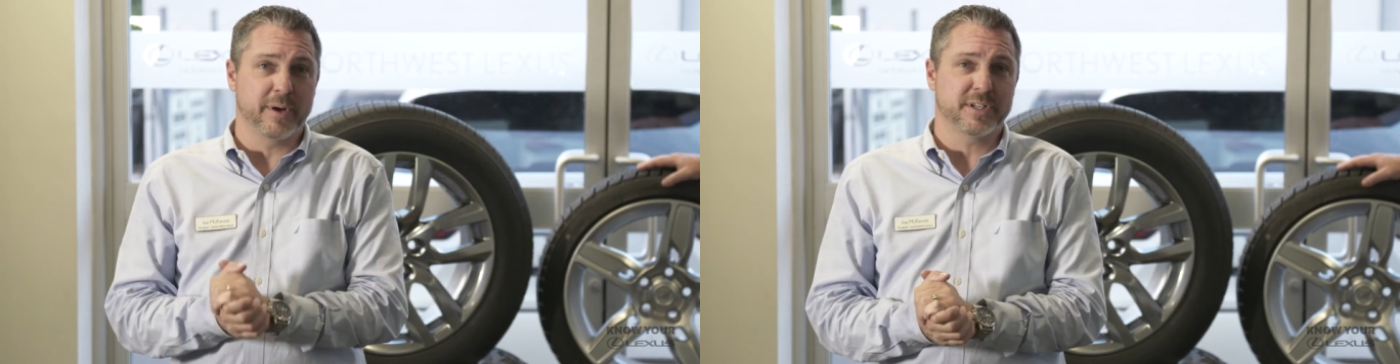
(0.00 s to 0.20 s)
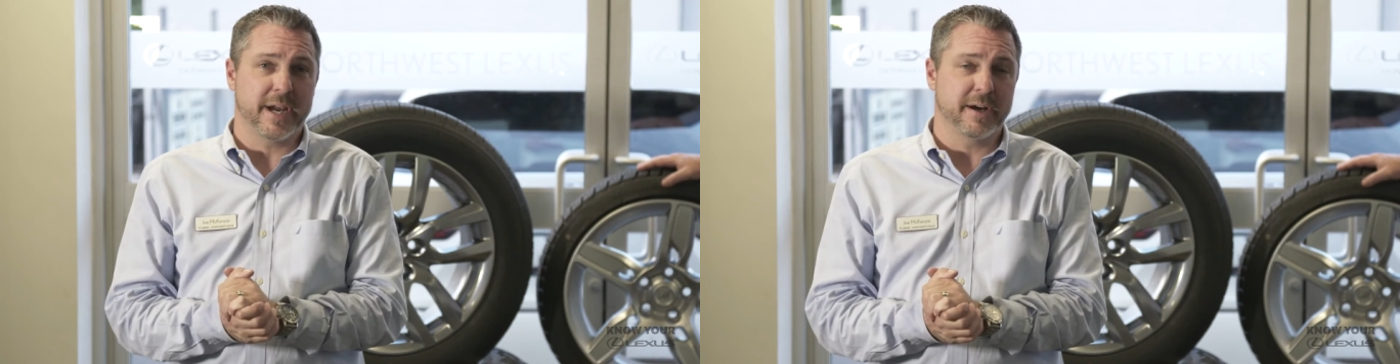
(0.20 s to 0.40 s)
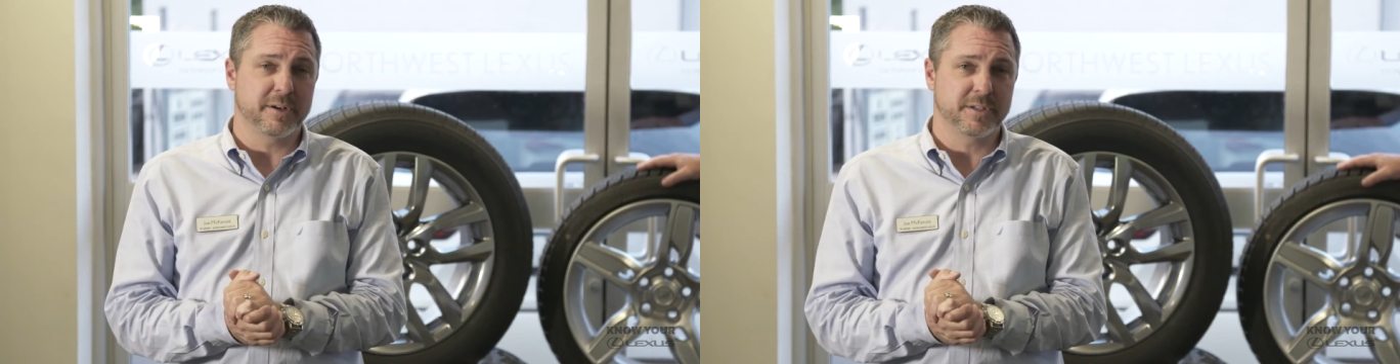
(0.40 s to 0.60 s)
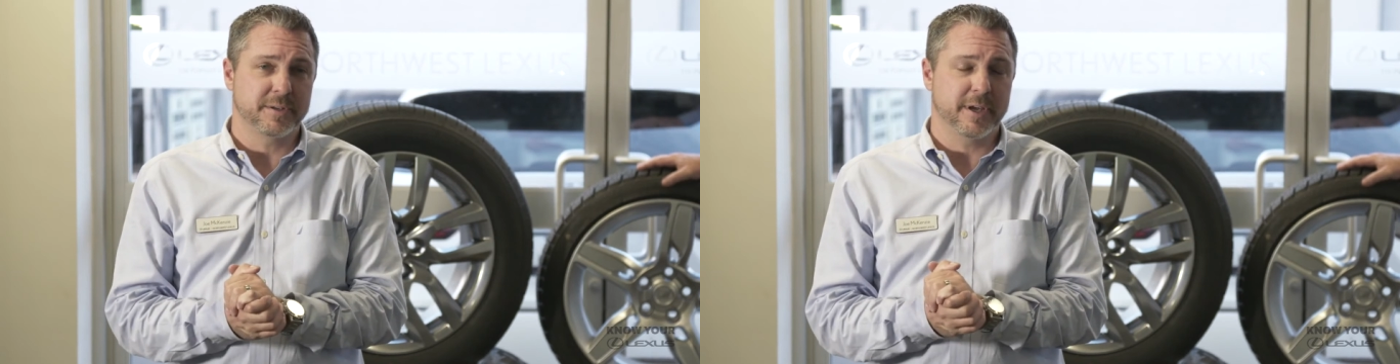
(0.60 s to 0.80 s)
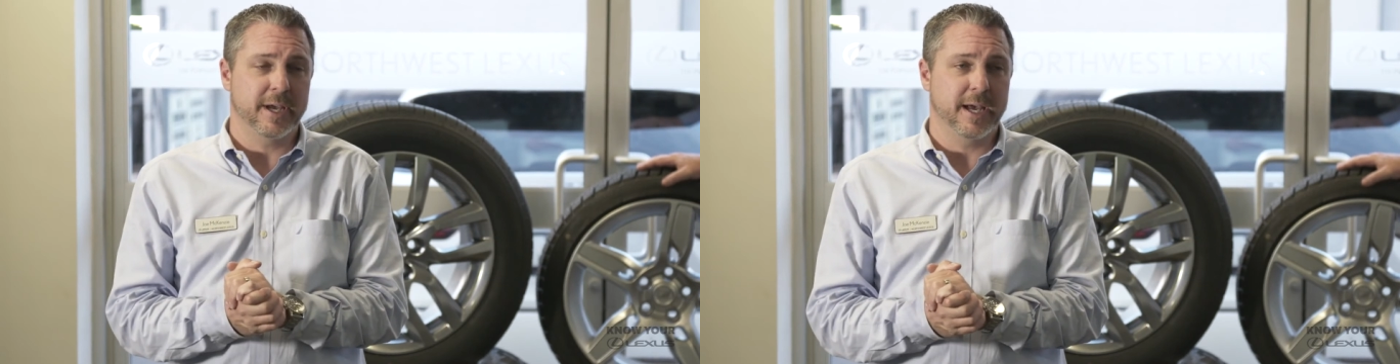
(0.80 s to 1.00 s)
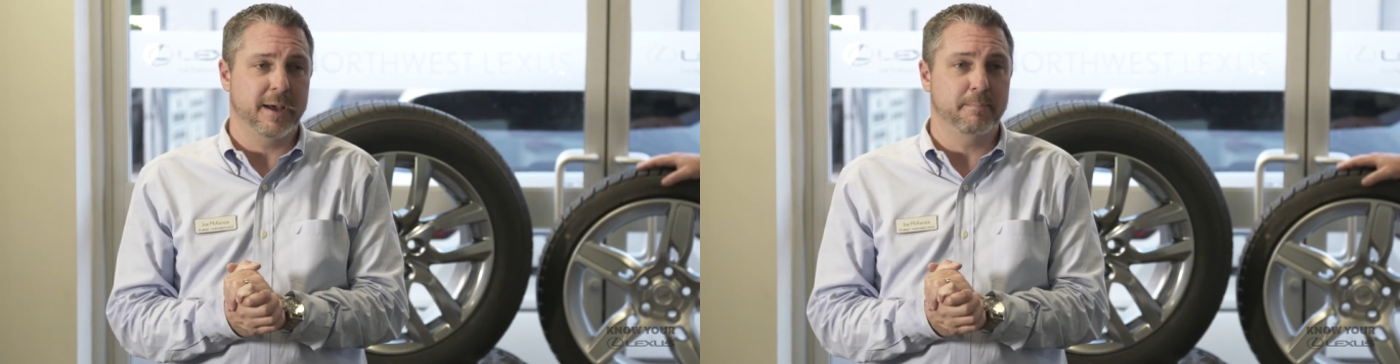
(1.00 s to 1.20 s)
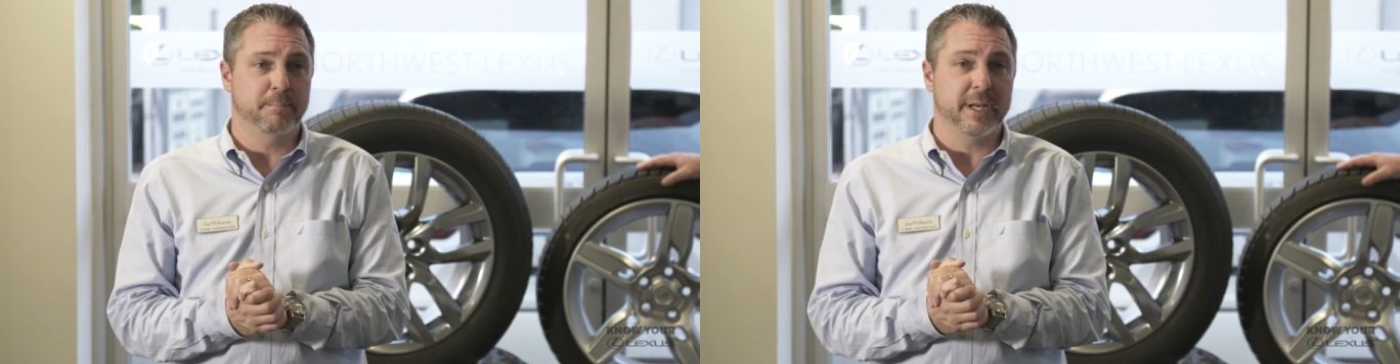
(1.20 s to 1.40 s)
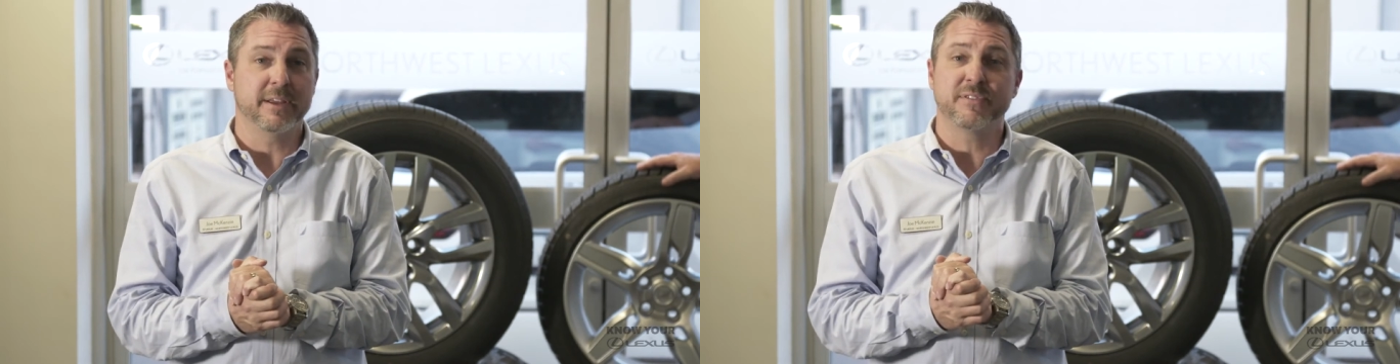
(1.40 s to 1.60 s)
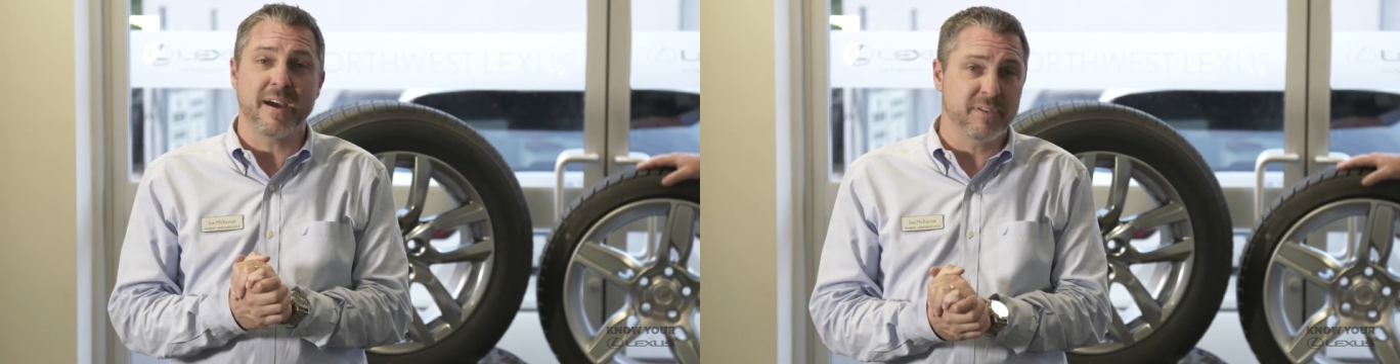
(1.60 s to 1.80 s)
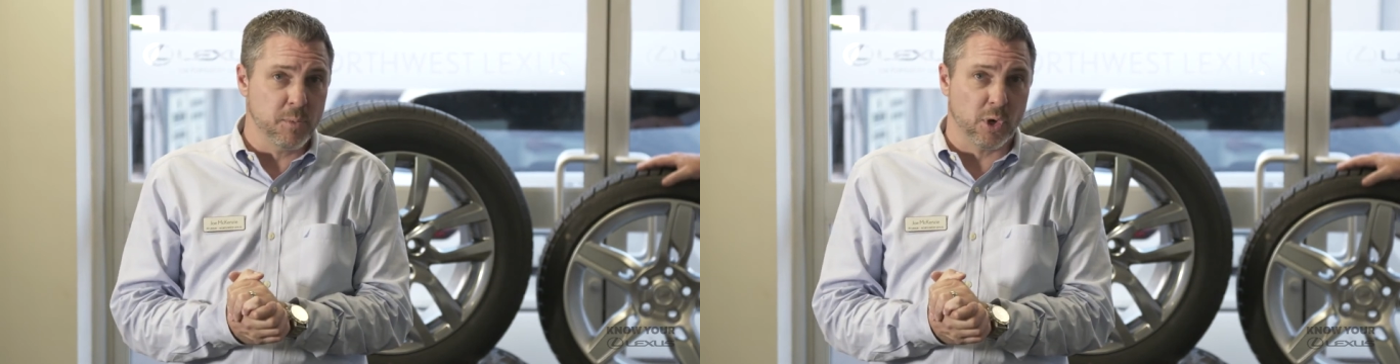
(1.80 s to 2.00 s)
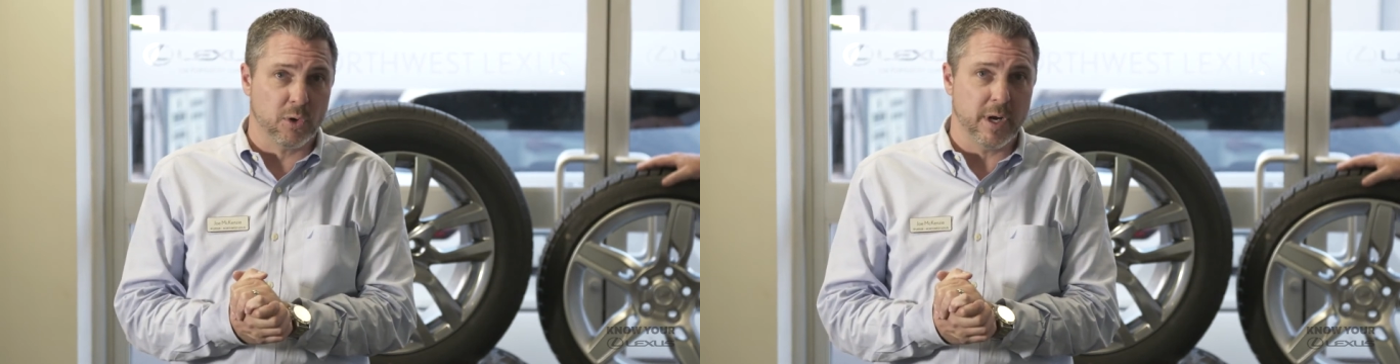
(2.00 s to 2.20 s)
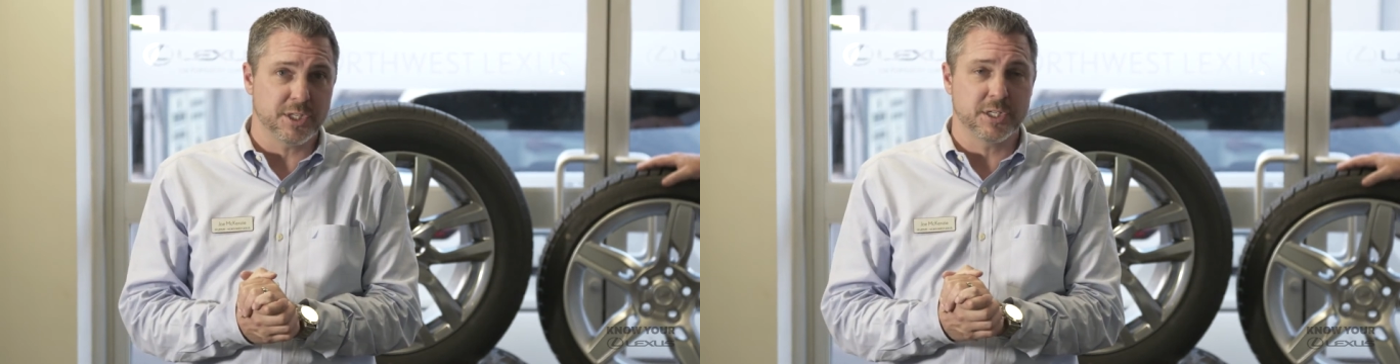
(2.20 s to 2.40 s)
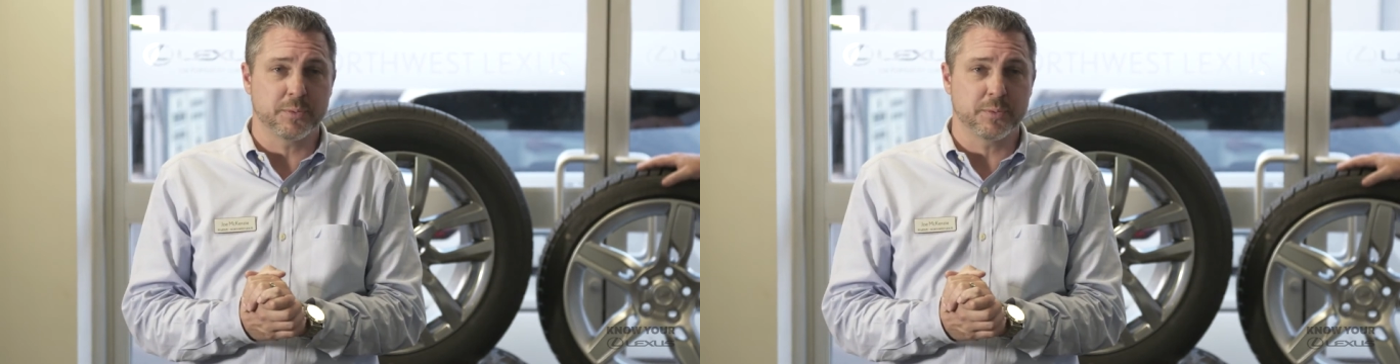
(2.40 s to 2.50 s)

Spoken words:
winter tires, but if you have any more questions,